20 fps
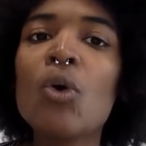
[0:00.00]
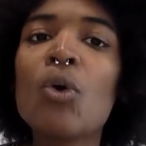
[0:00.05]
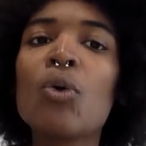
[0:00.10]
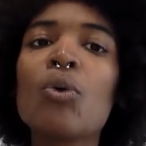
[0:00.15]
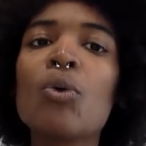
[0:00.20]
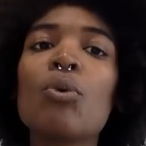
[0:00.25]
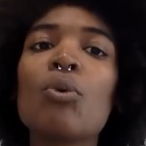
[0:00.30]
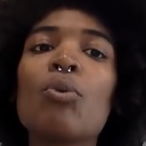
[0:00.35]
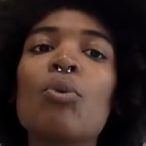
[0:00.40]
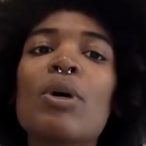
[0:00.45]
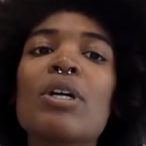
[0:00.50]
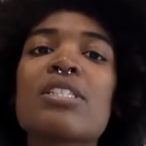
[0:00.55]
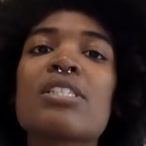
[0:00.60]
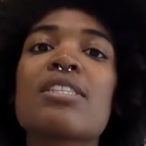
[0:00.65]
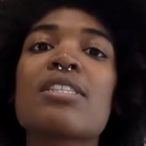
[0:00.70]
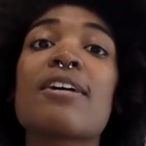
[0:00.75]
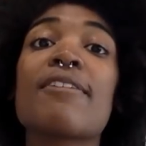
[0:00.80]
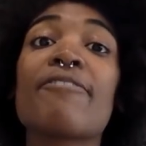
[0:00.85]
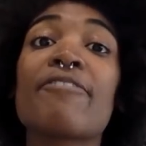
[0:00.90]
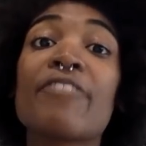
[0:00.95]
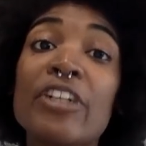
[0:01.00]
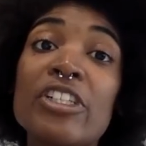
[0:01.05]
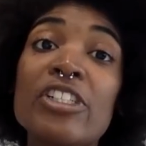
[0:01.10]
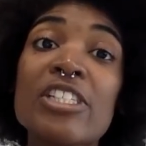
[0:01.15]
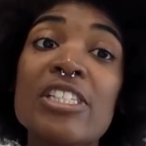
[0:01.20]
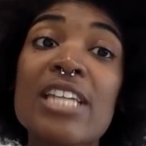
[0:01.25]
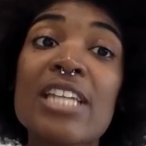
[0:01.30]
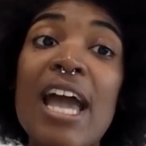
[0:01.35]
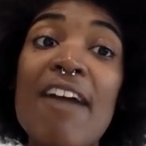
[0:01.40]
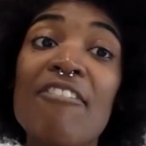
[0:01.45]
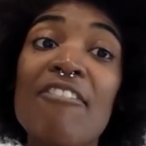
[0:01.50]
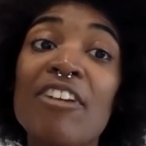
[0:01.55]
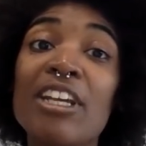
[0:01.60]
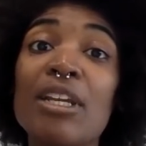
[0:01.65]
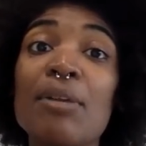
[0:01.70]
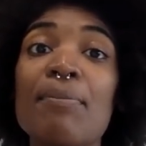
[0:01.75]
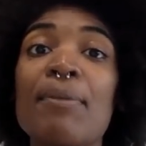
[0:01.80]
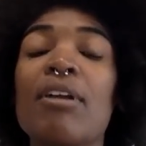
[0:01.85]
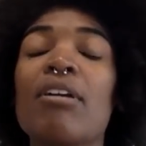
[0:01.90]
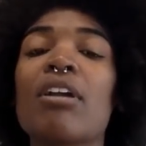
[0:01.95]
who was the first
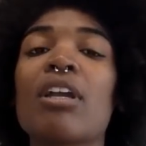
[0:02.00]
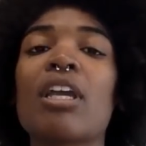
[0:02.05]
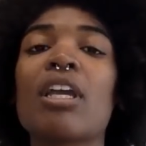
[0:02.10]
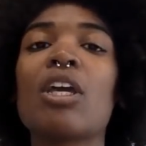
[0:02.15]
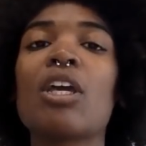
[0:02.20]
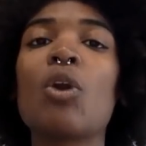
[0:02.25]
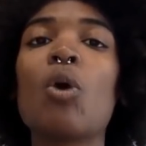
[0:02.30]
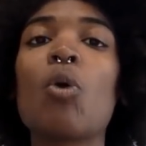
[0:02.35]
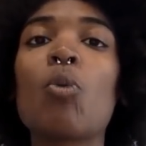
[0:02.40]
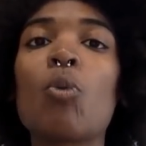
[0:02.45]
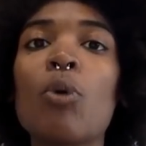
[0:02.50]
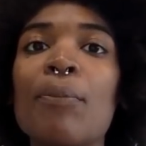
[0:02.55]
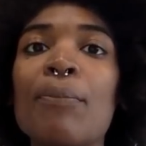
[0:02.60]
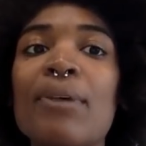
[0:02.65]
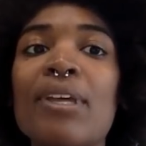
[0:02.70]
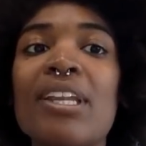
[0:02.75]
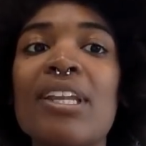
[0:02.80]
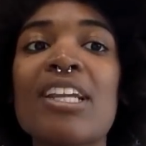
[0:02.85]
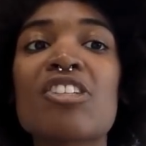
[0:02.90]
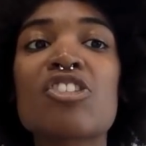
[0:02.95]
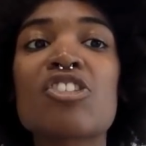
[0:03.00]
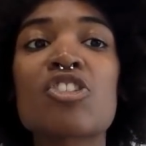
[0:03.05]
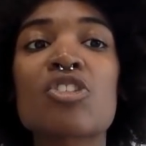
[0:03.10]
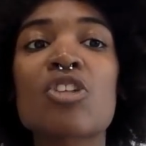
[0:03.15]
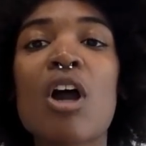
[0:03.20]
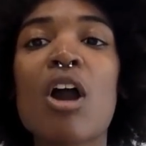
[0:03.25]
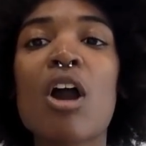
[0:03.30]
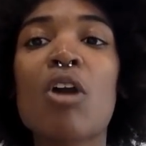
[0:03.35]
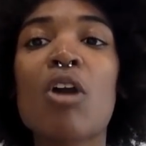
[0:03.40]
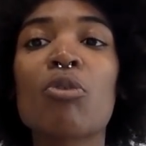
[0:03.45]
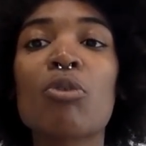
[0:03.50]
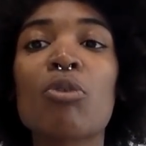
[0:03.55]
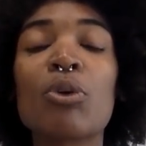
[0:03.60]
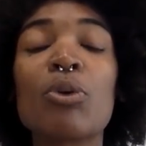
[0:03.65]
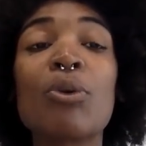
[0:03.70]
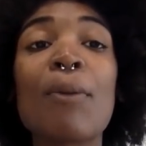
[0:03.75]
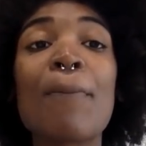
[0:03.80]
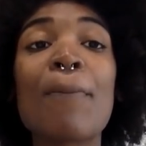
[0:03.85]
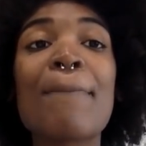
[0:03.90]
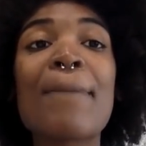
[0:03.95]
African-American woman star
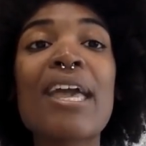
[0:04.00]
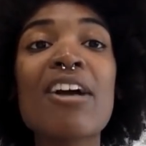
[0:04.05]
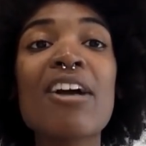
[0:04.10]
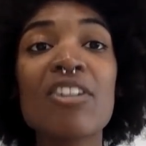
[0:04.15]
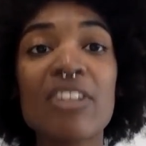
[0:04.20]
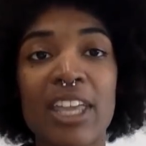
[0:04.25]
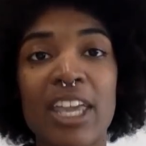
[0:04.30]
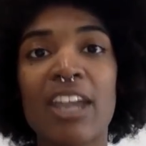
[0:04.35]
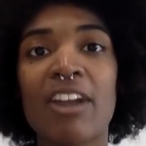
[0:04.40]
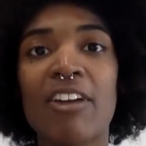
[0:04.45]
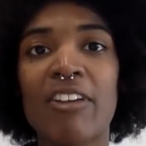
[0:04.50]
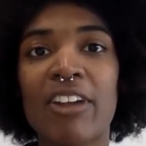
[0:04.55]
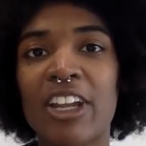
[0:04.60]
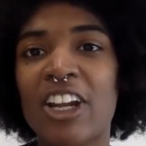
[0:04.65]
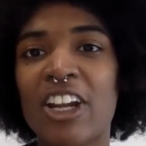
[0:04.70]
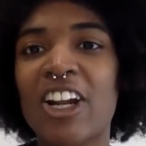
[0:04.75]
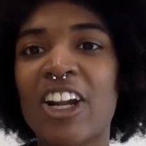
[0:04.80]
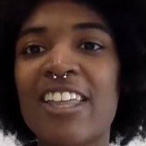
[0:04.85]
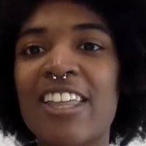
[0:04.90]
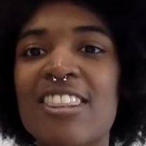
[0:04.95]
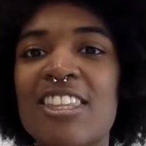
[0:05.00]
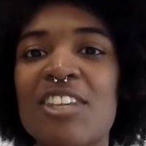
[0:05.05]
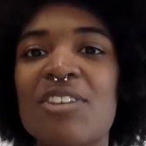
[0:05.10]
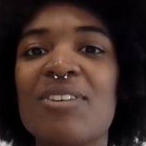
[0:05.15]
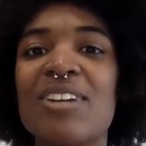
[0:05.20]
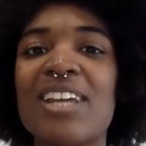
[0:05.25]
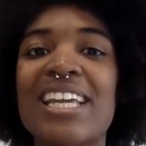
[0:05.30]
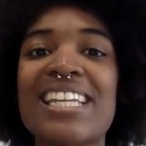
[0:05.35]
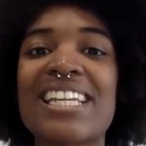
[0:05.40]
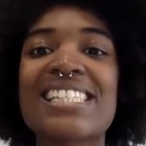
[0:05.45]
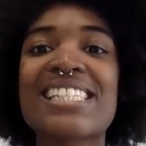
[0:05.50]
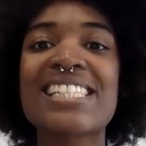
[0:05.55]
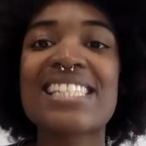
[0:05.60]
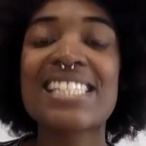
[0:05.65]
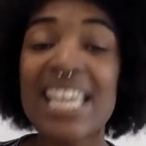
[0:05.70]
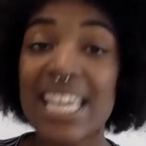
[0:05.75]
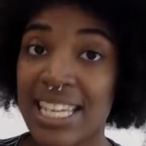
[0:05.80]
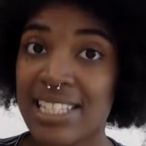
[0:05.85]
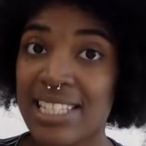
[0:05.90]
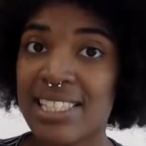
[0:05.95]
route mail carrier in the United
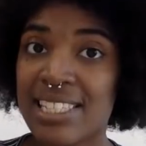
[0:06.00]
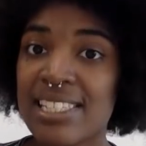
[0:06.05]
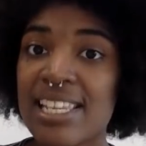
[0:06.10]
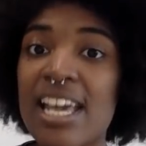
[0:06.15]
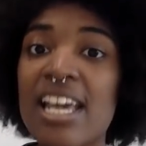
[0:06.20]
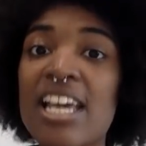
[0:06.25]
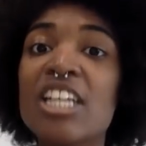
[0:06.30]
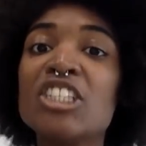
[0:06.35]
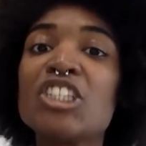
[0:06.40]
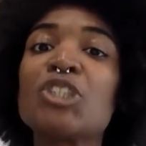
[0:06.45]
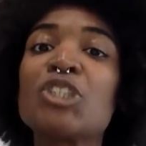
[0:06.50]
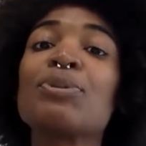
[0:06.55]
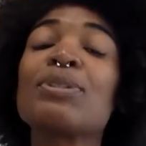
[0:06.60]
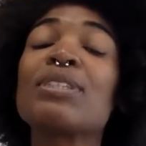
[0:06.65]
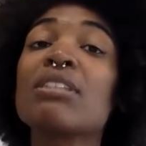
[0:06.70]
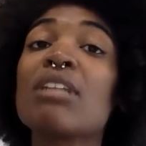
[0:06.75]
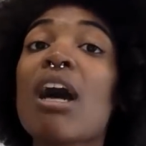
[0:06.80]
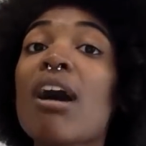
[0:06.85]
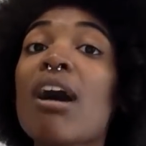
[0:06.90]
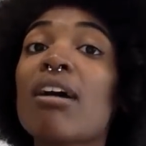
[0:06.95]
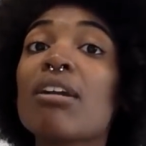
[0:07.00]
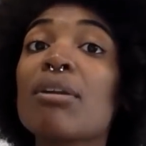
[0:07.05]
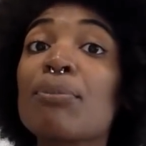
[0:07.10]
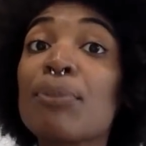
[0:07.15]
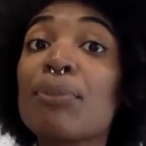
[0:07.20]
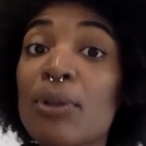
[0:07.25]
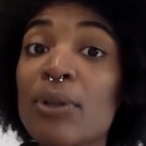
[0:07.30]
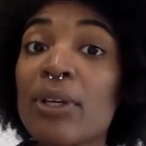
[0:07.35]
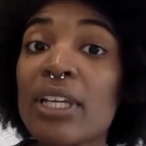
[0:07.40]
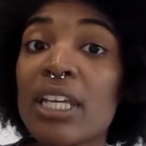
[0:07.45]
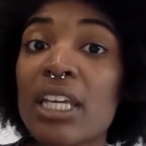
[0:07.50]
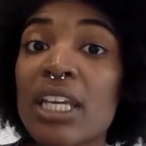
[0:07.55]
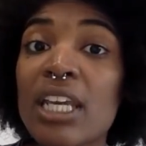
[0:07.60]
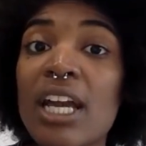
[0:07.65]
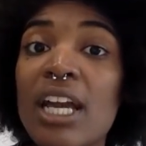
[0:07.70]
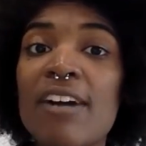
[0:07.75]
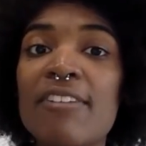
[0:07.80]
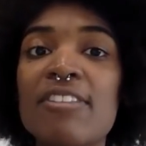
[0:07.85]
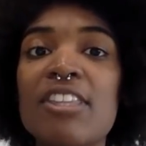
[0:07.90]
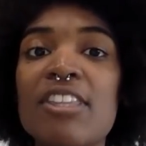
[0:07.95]
States. She was not an employee
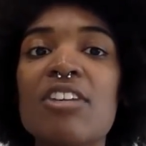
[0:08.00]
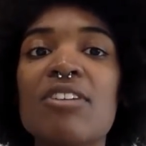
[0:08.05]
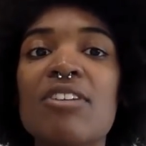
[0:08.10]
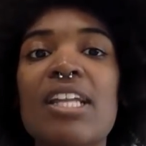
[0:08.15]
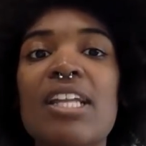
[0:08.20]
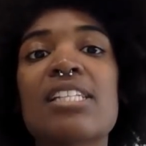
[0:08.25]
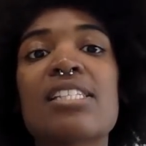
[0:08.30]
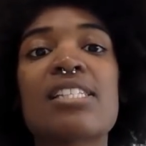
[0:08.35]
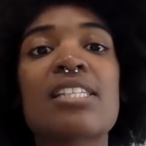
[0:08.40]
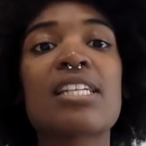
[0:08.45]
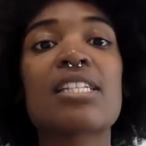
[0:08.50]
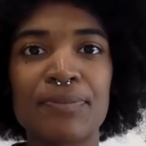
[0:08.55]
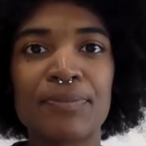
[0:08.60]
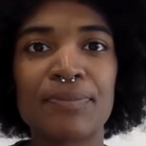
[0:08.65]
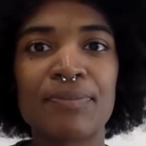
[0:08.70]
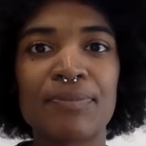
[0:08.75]
of the United States.